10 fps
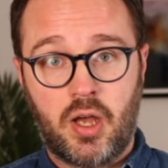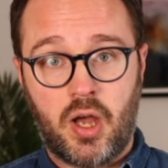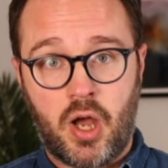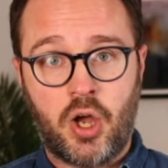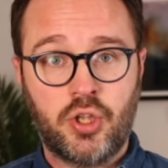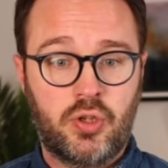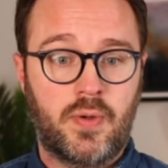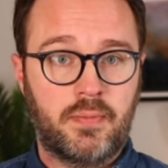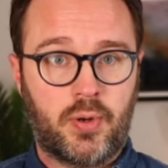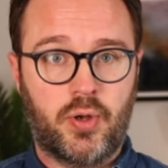are you
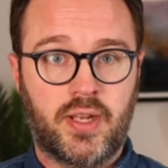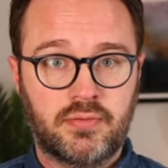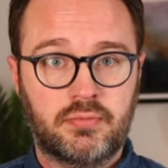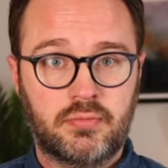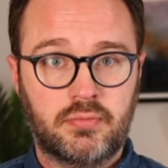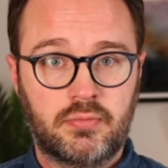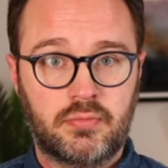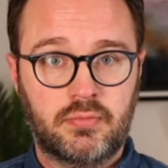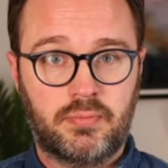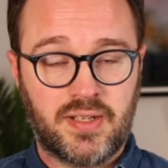employed
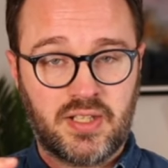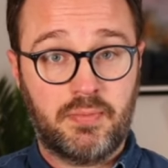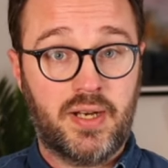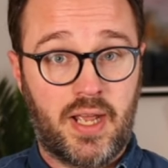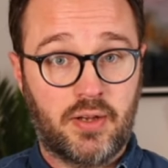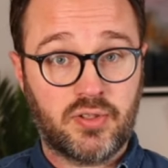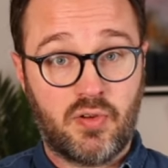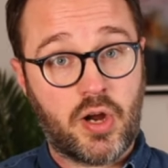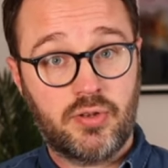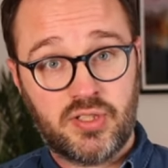by somebody else or
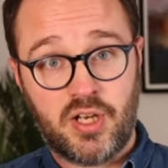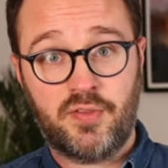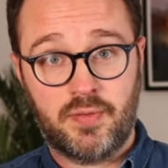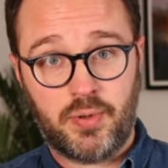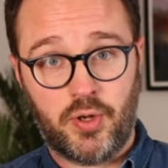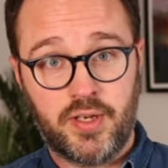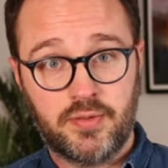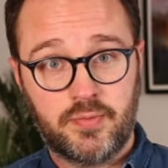are you self-employed?